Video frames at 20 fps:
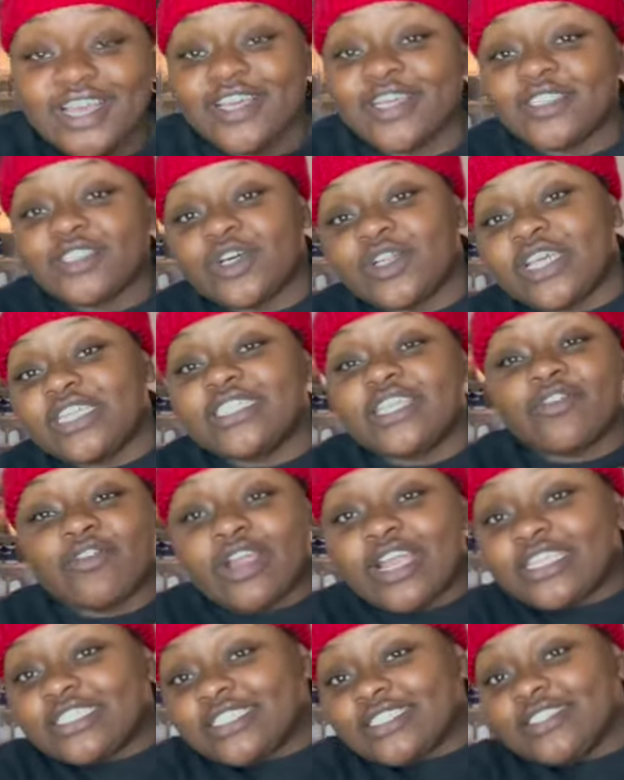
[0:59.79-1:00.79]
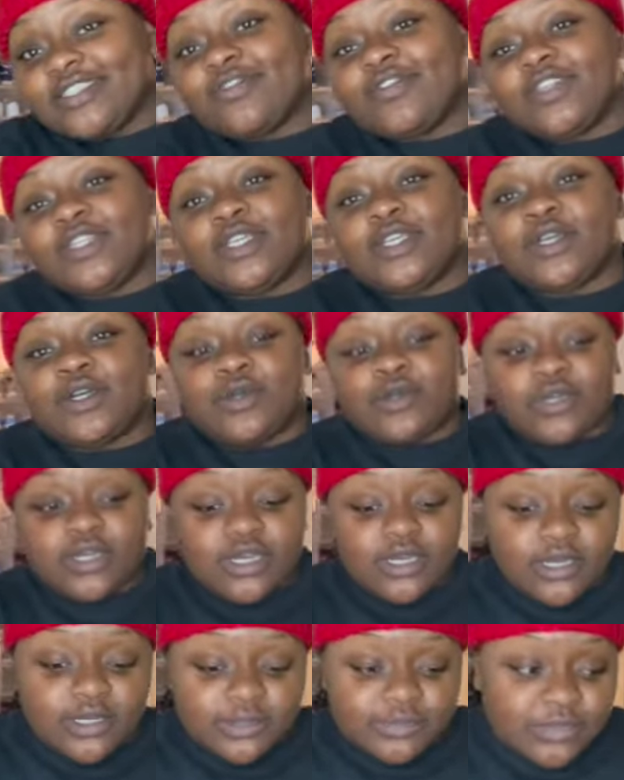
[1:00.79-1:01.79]
So let's get right into this video.
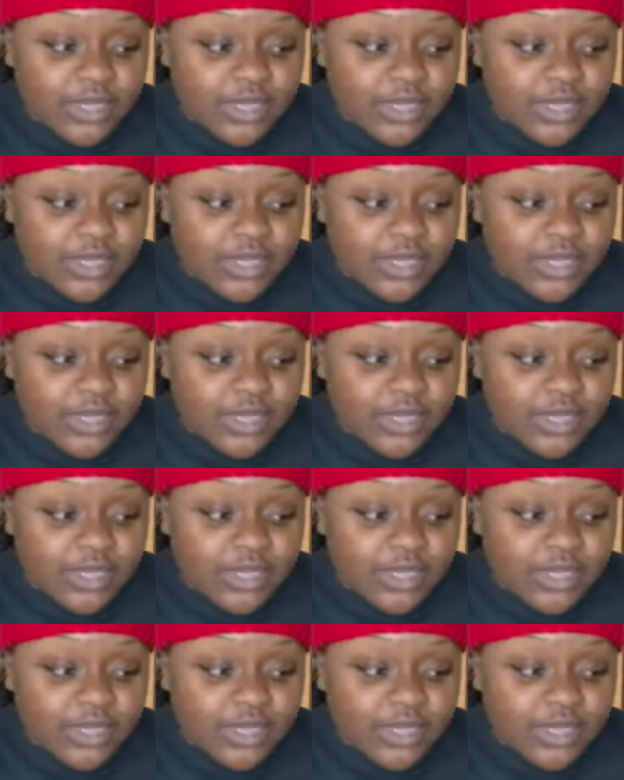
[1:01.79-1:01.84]
Um,